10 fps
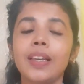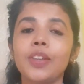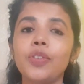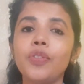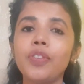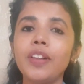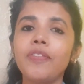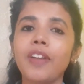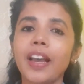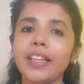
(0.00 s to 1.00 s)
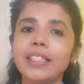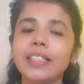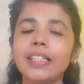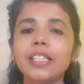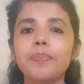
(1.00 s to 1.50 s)
You will find
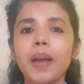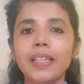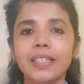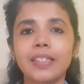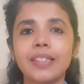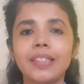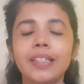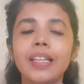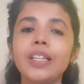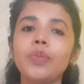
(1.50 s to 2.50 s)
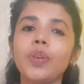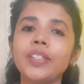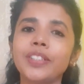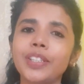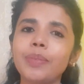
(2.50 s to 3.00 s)
such passages in
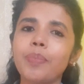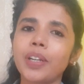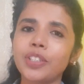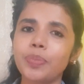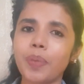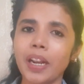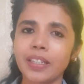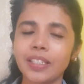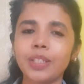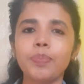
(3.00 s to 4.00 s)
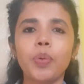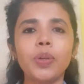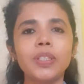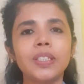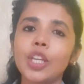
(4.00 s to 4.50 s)
question bunch practice
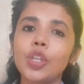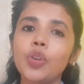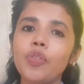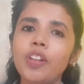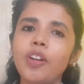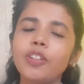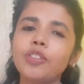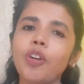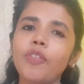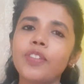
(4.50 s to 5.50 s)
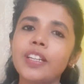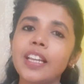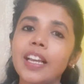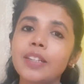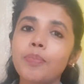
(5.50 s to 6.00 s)
books. You will also often
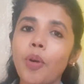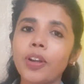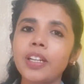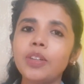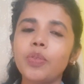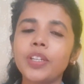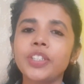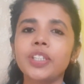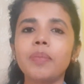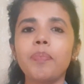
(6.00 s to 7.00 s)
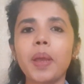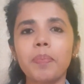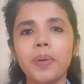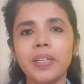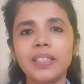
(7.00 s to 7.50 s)
get model question
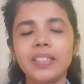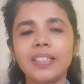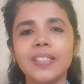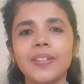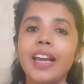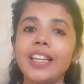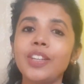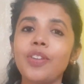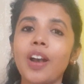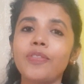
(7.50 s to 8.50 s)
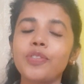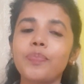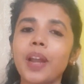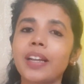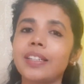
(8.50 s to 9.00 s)
papers and you have to
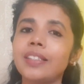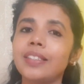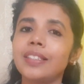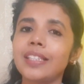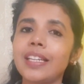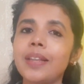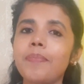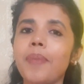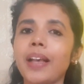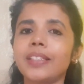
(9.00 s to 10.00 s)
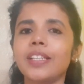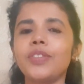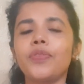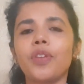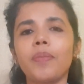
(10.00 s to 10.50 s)
practice scene
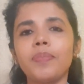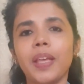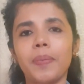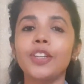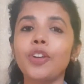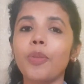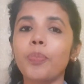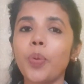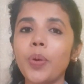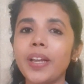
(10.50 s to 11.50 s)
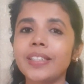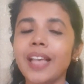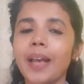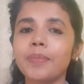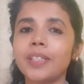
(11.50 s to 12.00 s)
passage from them. Your board
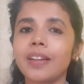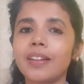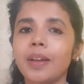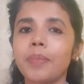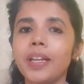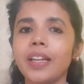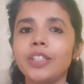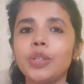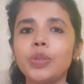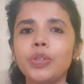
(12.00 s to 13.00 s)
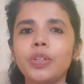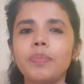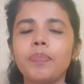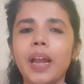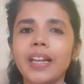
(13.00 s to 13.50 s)
exams are coming and you
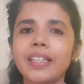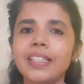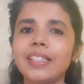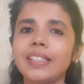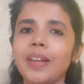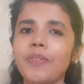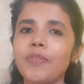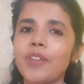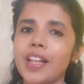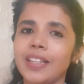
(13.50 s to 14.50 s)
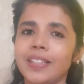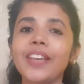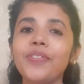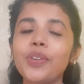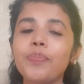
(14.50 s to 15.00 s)
should practice them well.
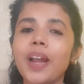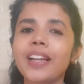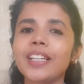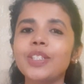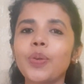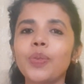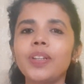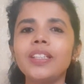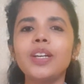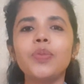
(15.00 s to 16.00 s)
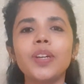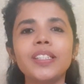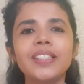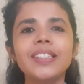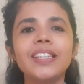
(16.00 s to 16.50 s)
If you practice only the
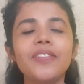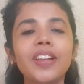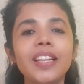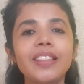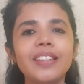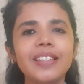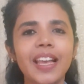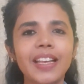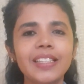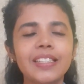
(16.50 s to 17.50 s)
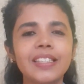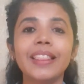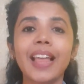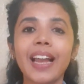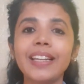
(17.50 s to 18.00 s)
questions given in the text,
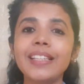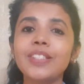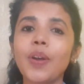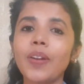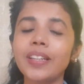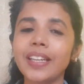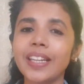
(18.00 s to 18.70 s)
that is not